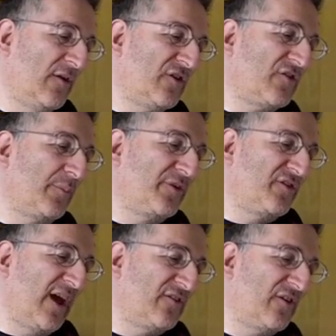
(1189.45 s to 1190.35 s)
Just a
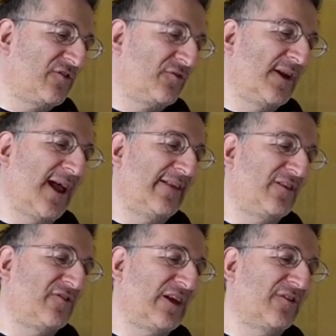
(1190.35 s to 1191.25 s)
projector to relay
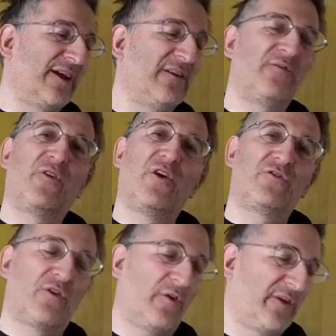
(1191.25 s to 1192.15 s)
this degraded
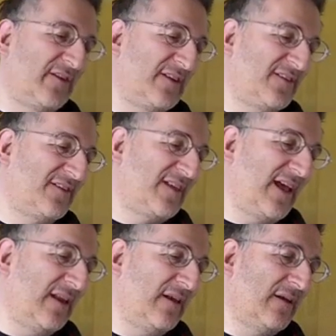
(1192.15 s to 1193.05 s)
version of it
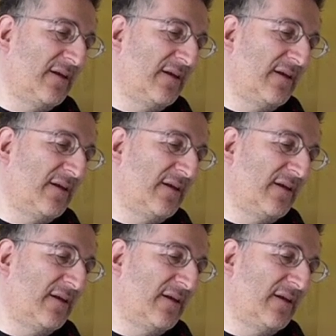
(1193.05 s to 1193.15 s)
instead.